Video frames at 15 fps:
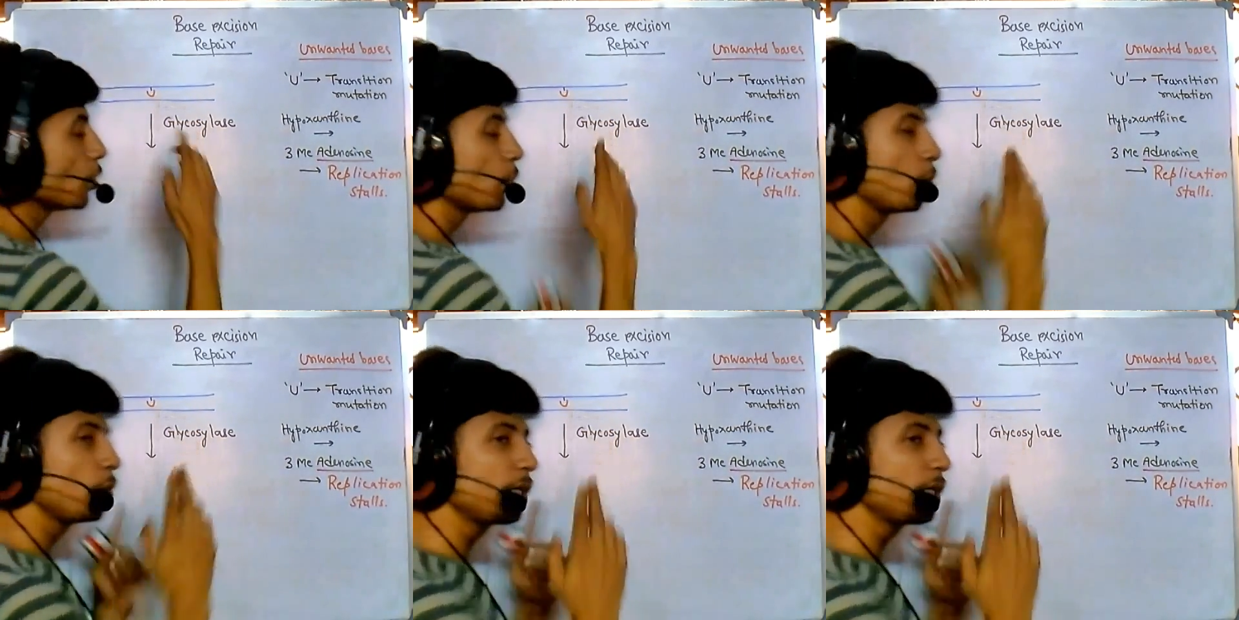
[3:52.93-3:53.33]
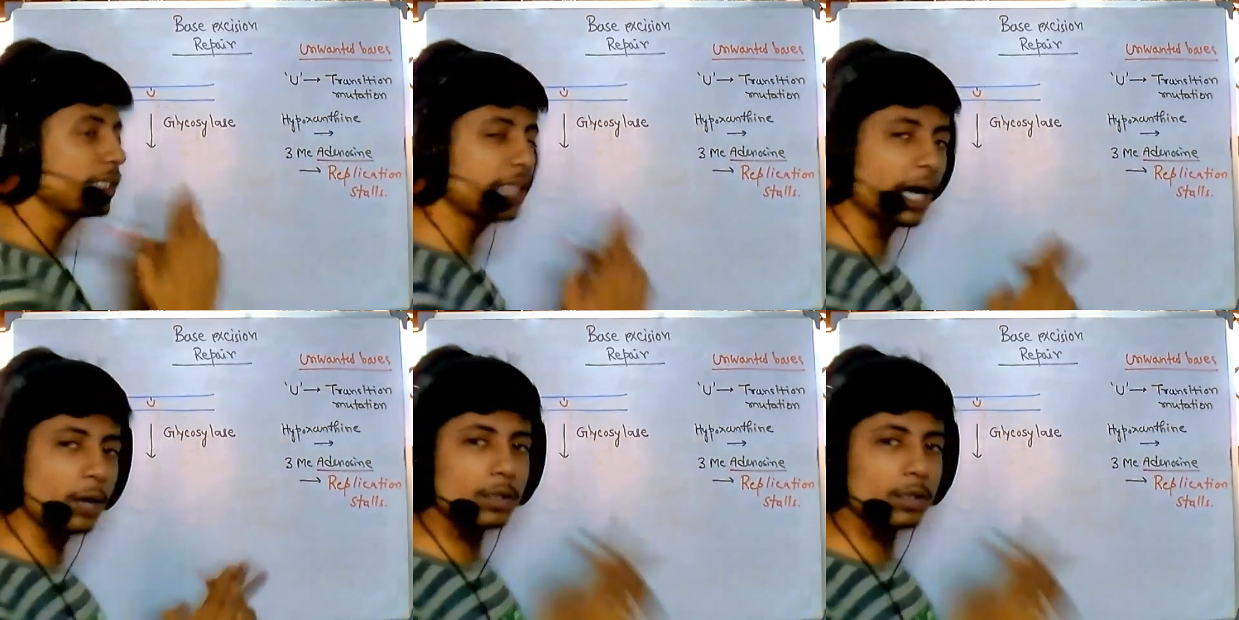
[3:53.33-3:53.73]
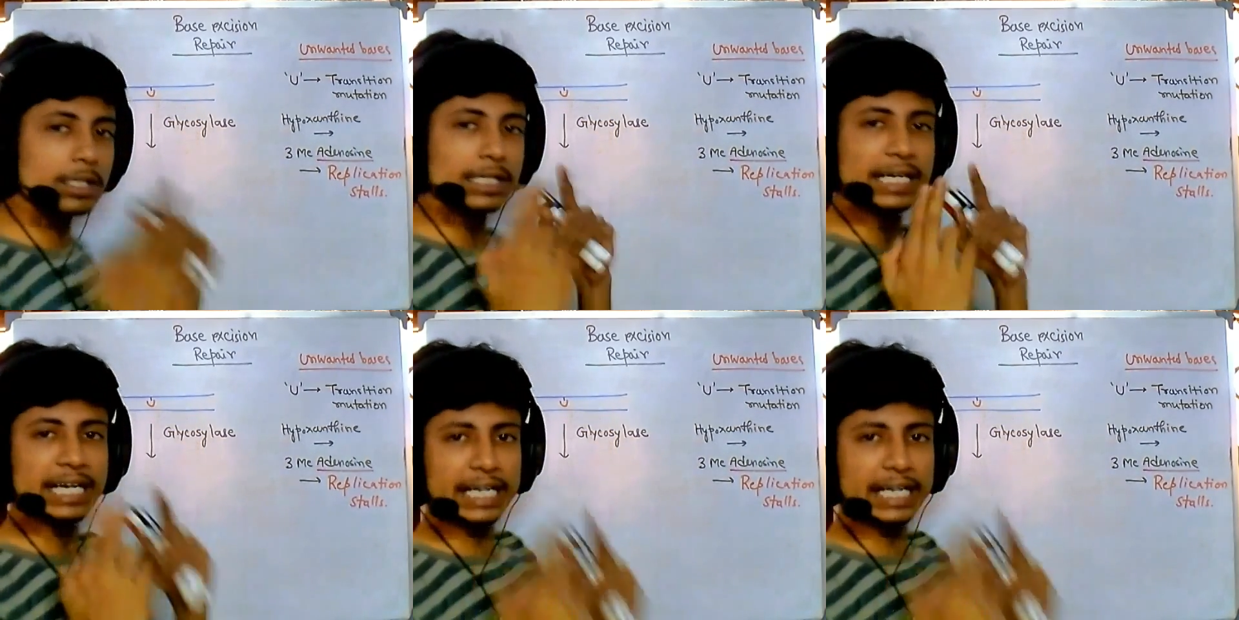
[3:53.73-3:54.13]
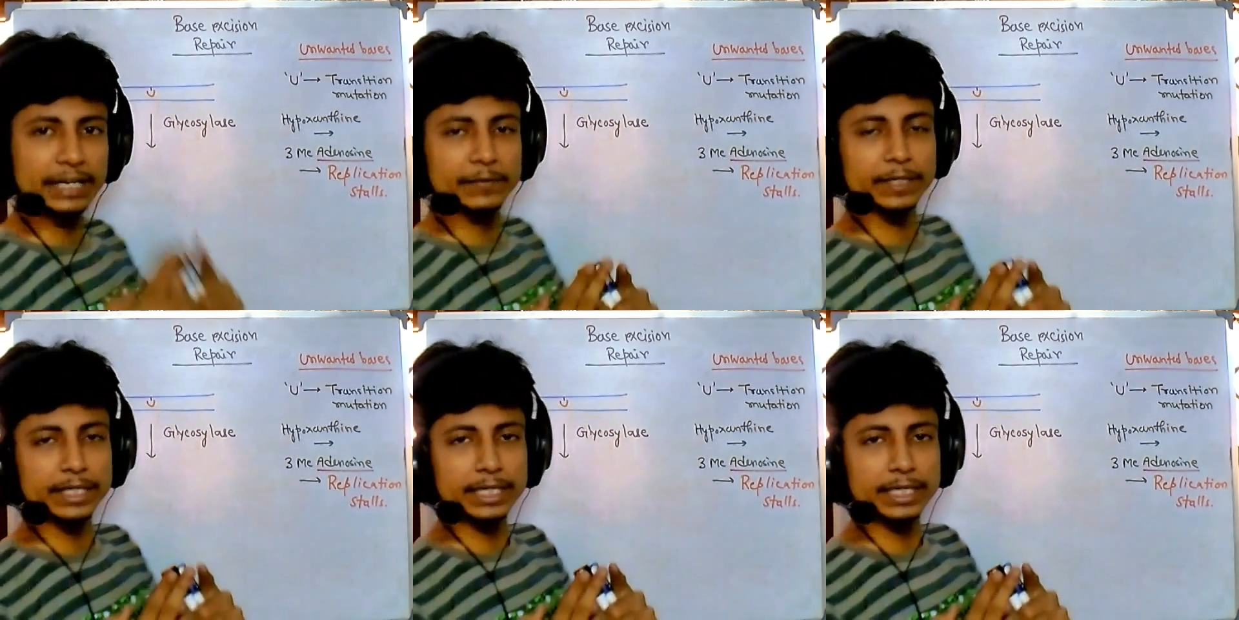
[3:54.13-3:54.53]
without
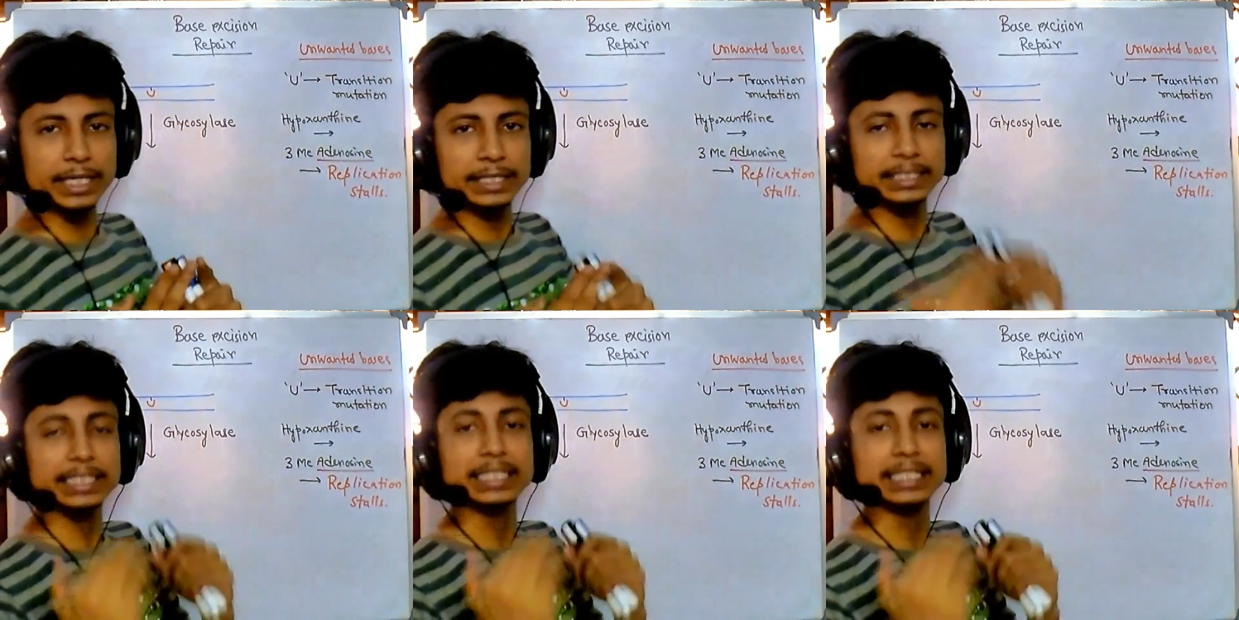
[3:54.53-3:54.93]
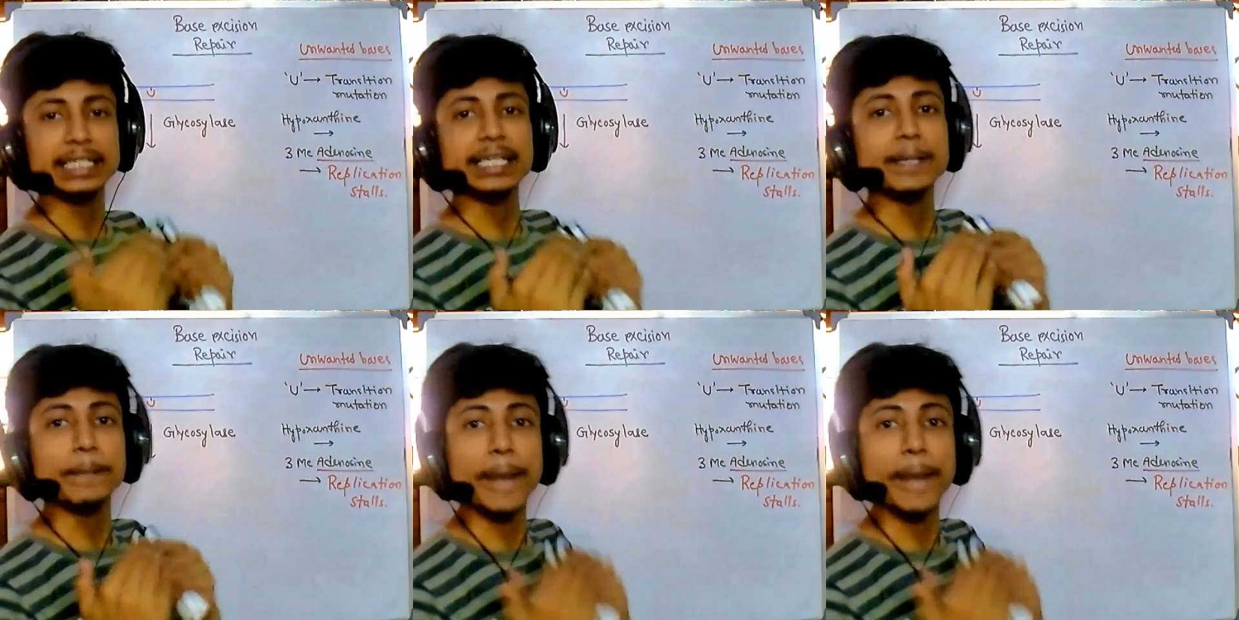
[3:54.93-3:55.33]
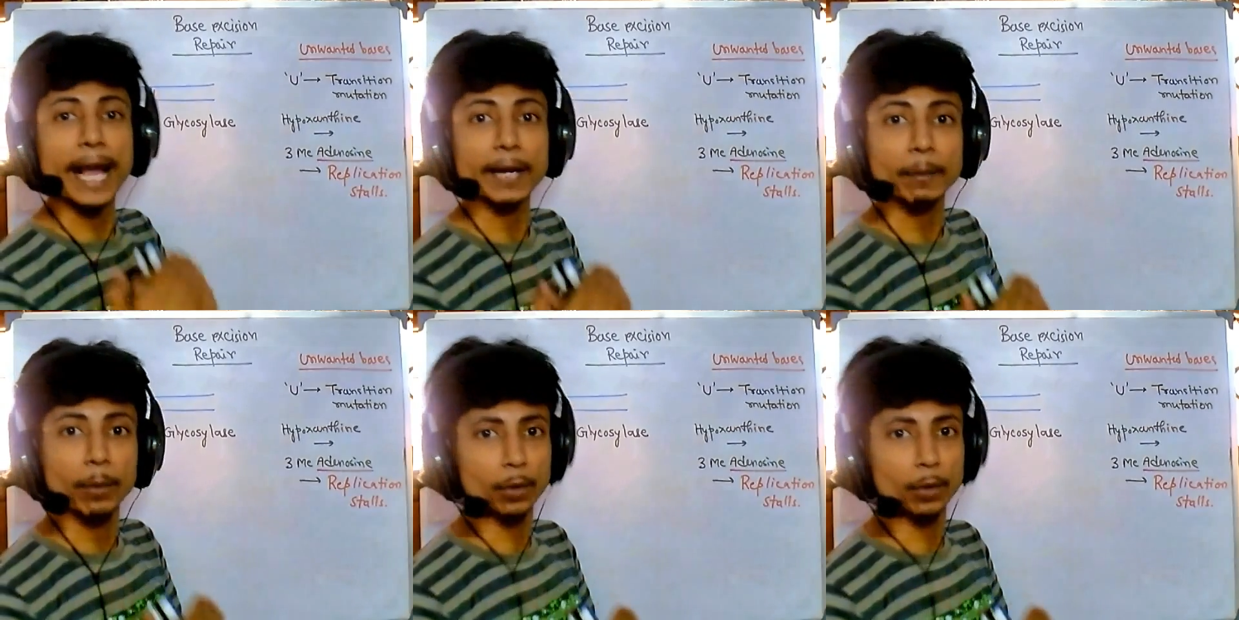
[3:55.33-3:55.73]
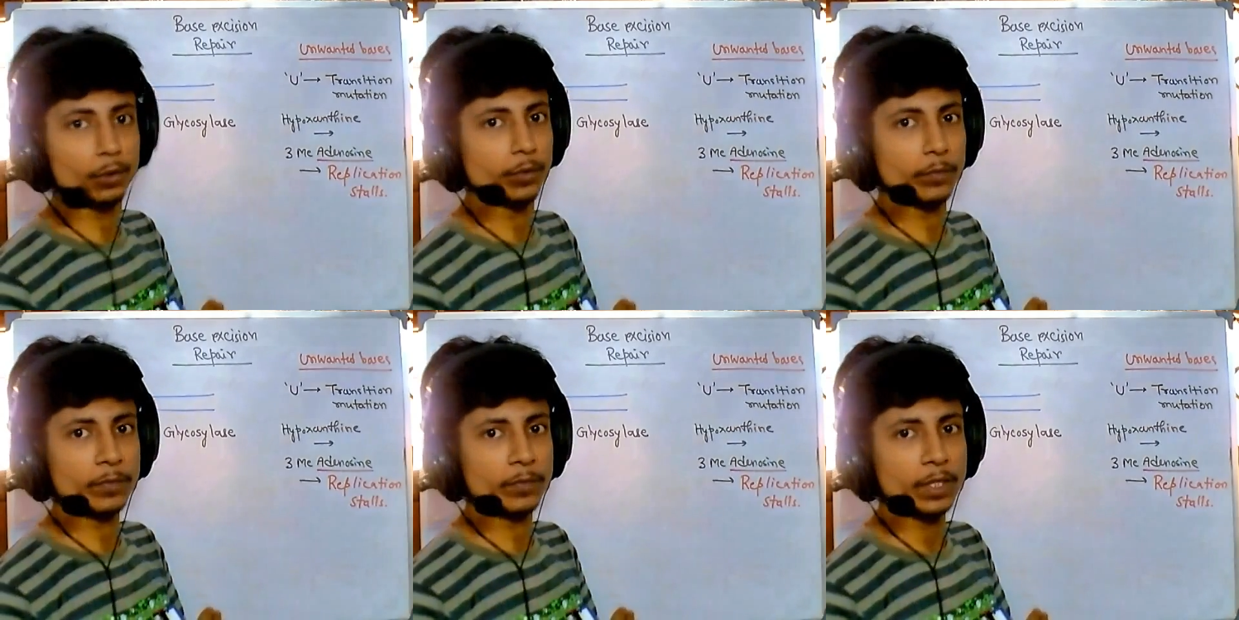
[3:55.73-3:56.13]
cleaving the DNA backbone.